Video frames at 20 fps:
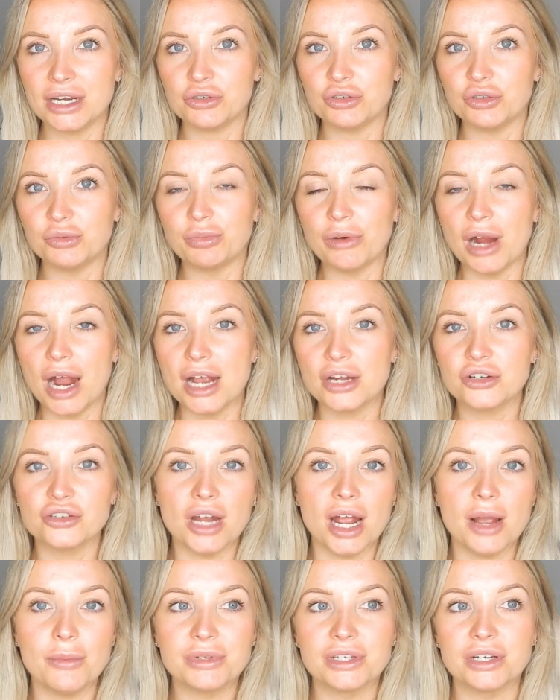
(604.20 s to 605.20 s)
actual bra
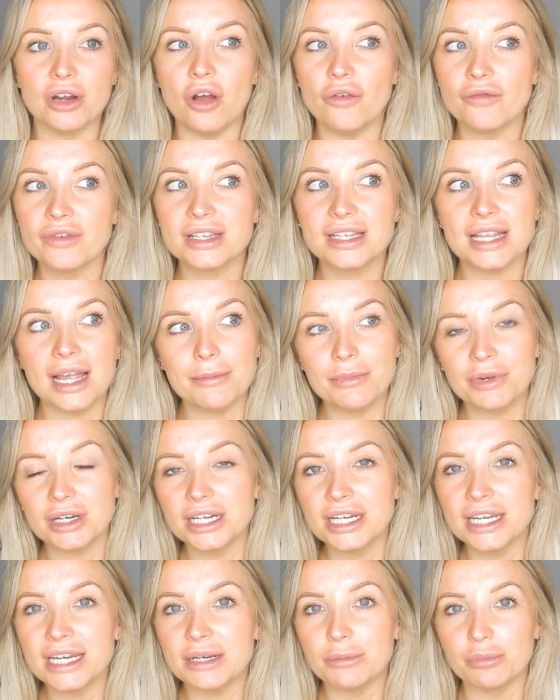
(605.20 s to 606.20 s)
straps, and obviously I'm
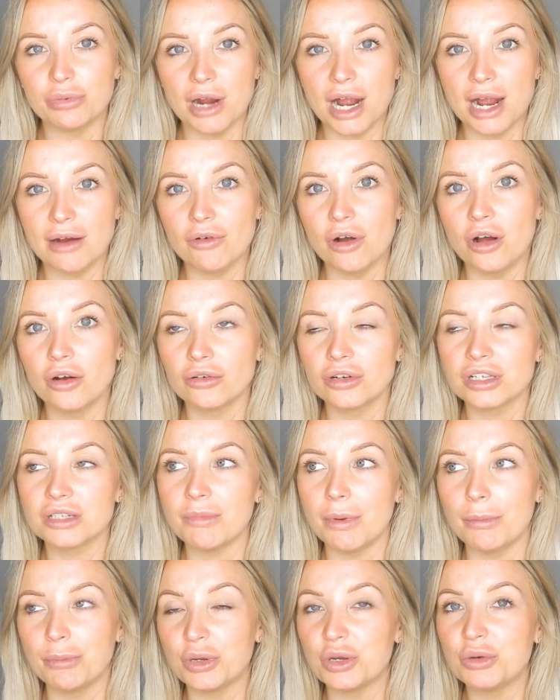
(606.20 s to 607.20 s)
going to need a bra on
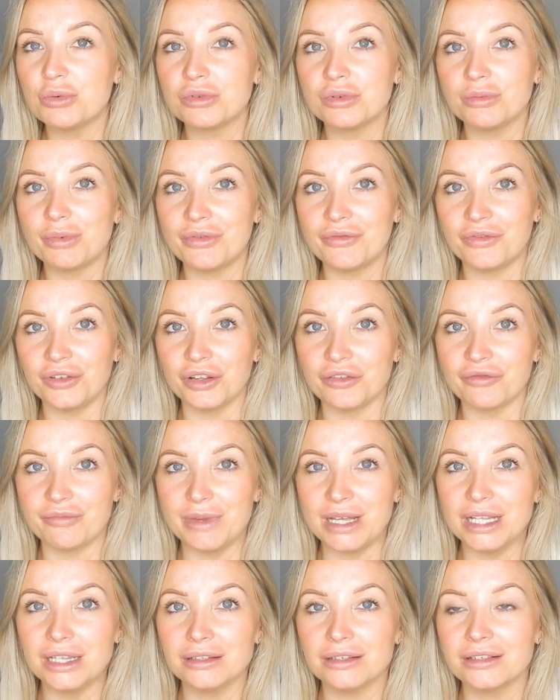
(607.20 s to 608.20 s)
because my boobs will be full of
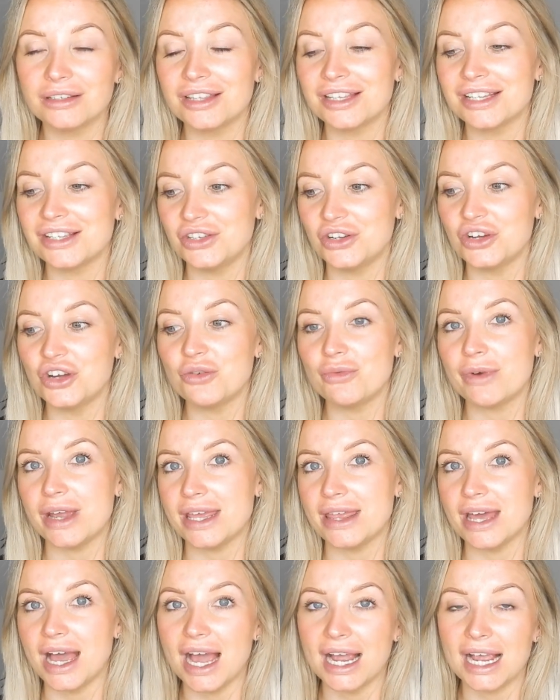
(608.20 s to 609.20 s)
milk, so there's no
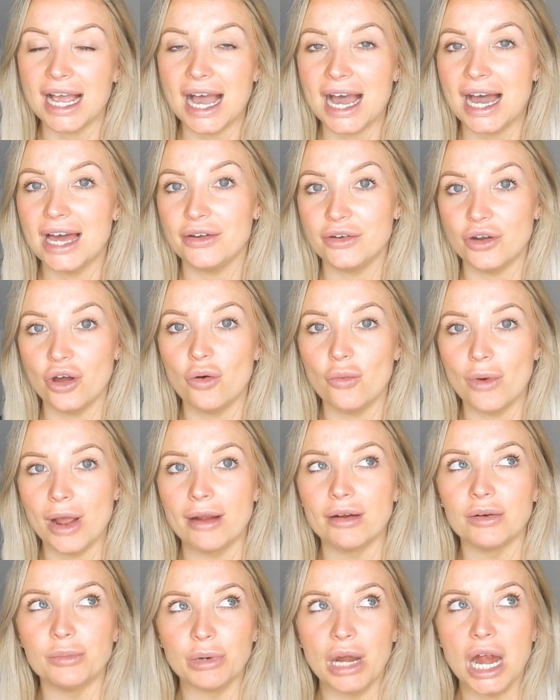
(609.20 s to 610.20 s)
way that I can't not
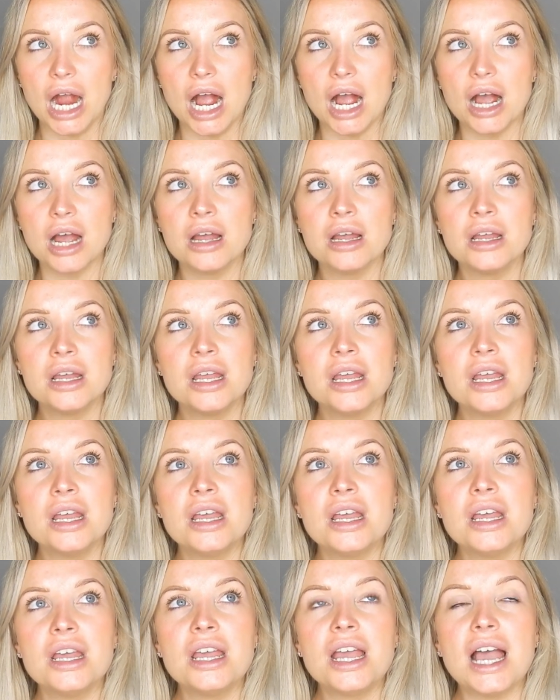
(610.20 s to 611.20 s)
wear a bra.
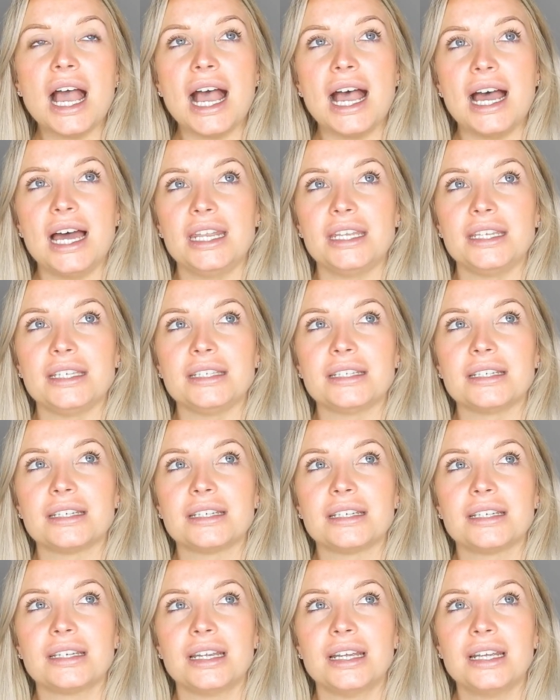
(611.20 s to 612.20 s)

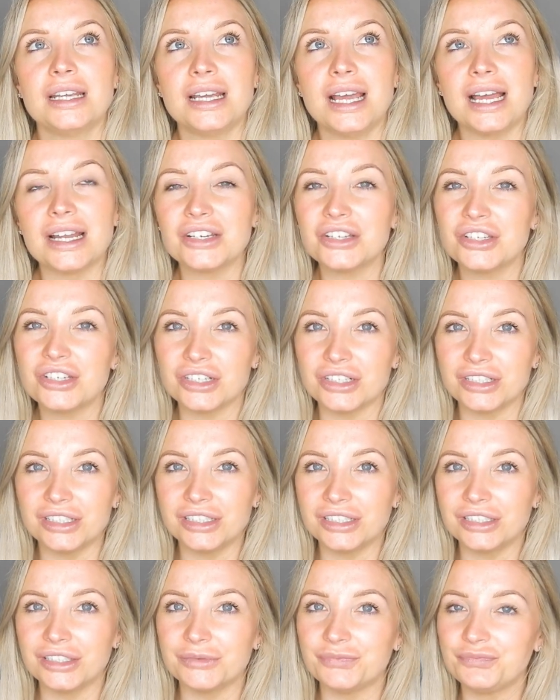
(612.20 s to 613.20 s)
And I just don't
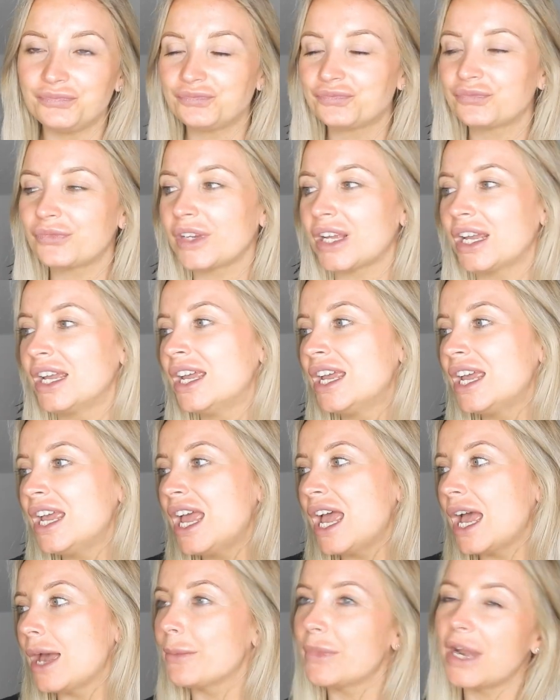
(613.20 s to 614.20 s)
know.
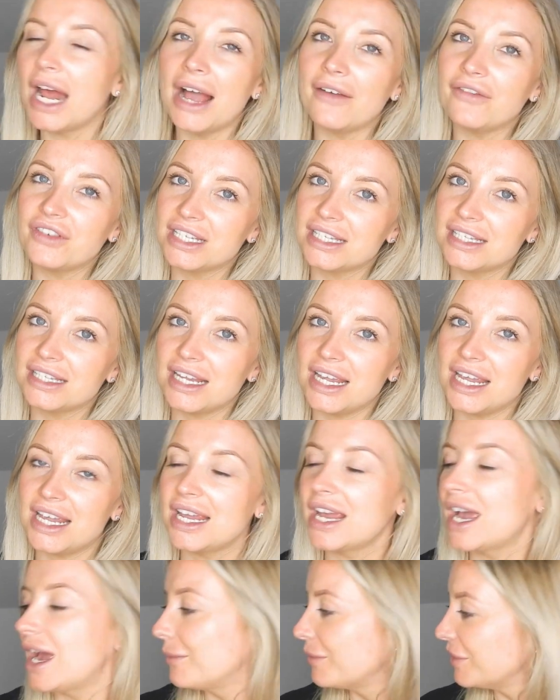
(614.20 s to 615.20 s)
I'm going to have to
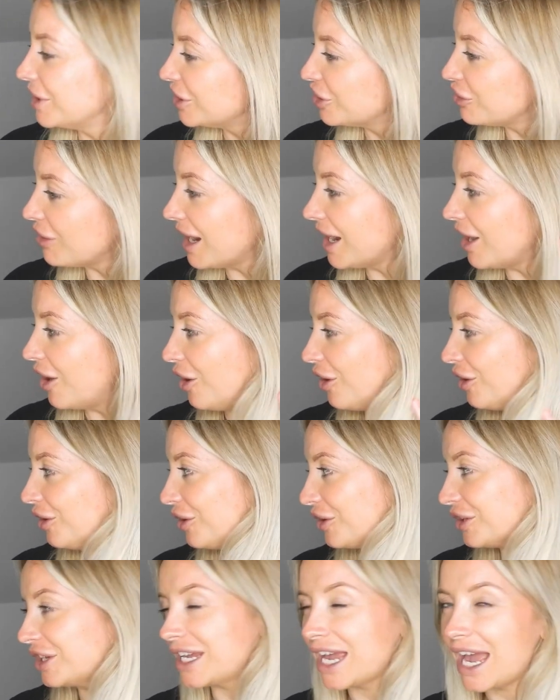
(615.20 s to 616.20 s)
see. I'm going to try it
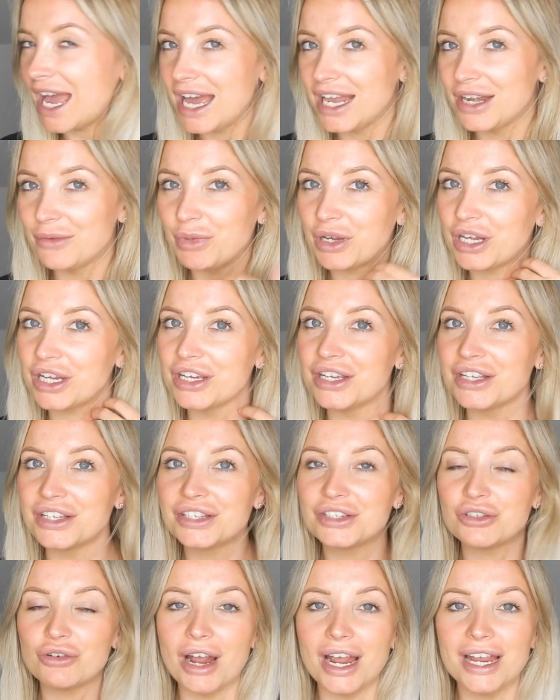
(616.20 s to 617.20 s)
all on again,
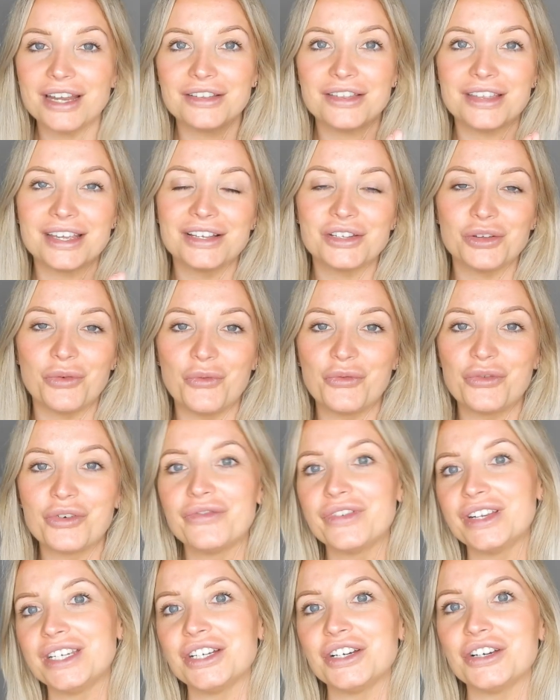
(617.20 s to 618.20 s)
because trying things on for
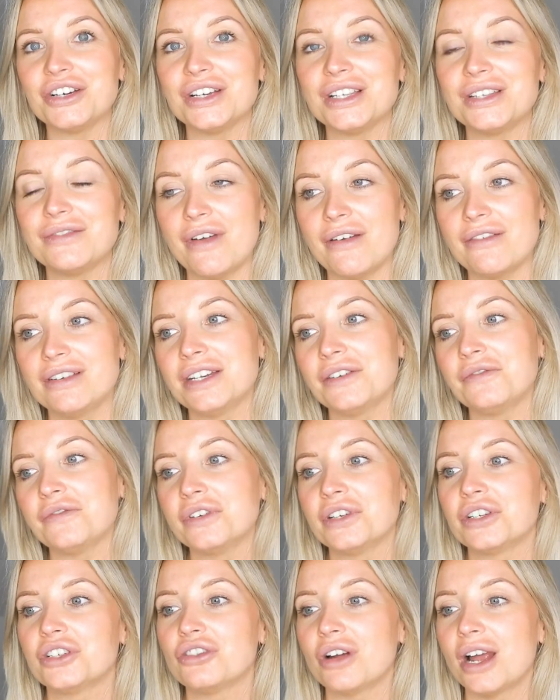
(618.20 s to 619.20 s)
a video is very
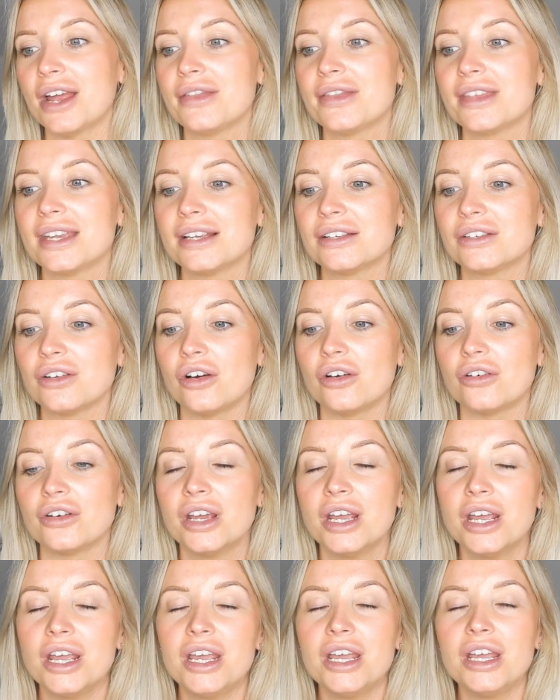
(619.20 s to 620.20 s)
different to trying things on
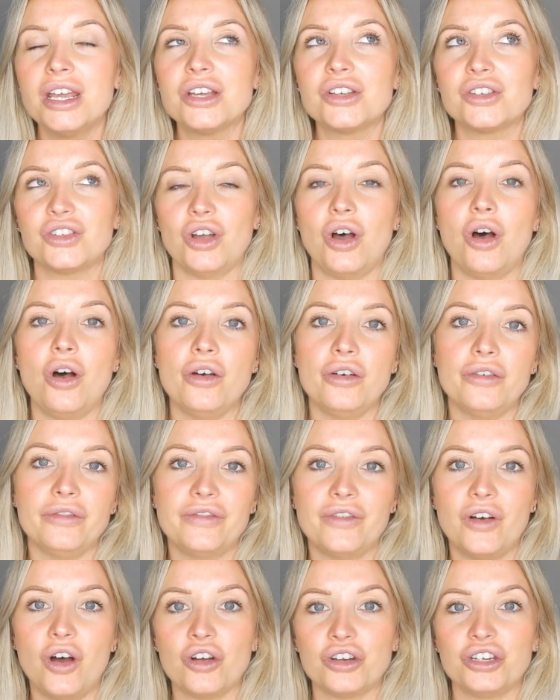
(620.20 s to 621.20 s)
sort
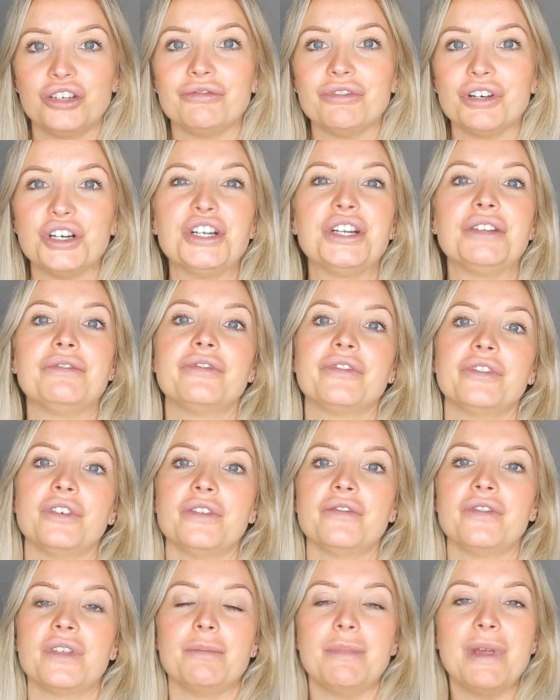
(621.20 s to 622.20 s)
of on your own in
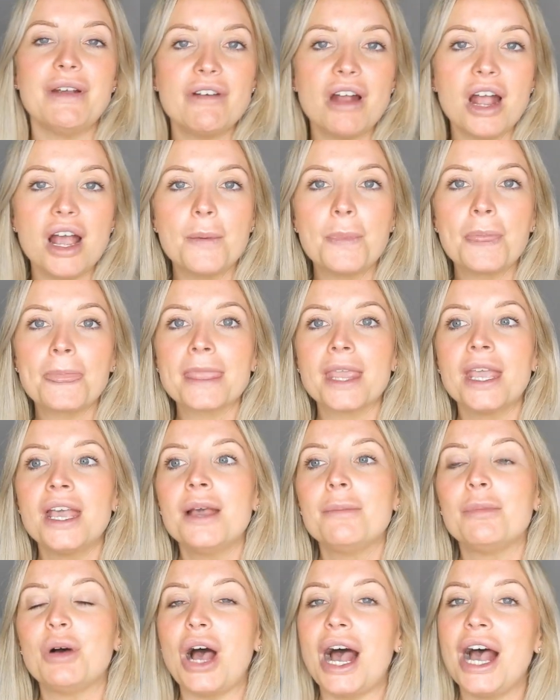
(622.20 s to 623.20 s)
front of the mirror.
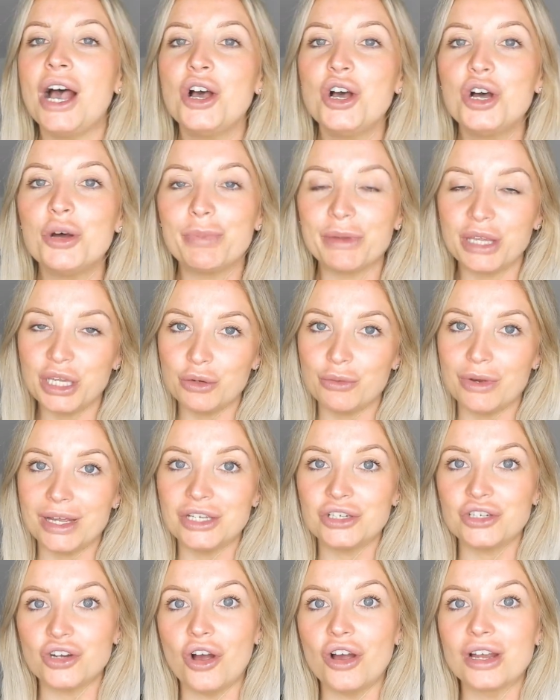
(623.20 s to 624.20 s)
But I hope you
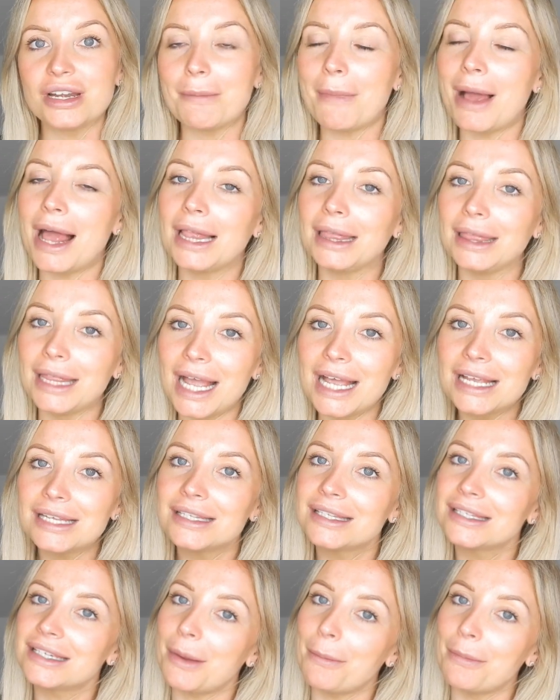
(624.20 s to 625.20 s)
enjoyed my
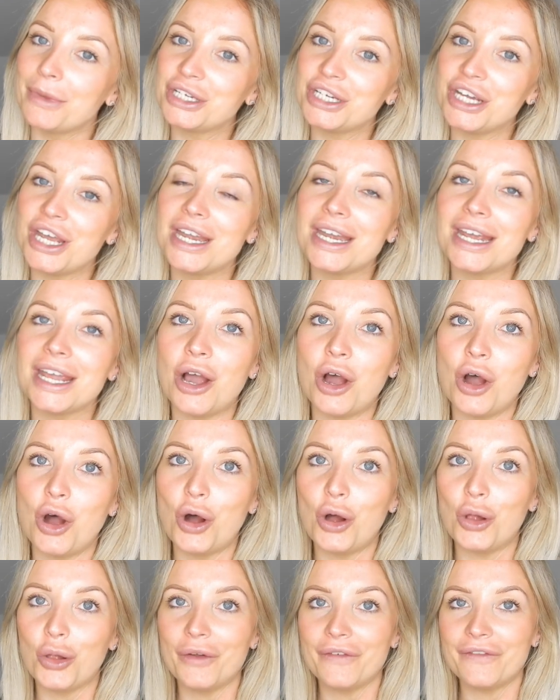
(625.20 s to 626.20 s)
last maternity
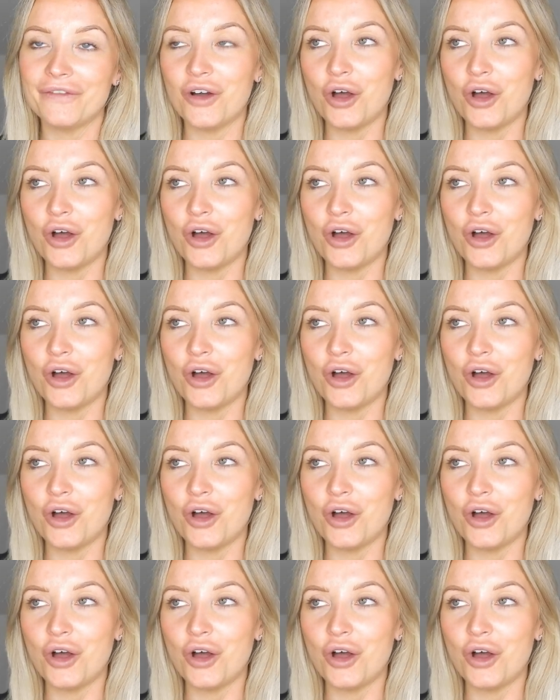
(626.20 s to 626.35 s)
haul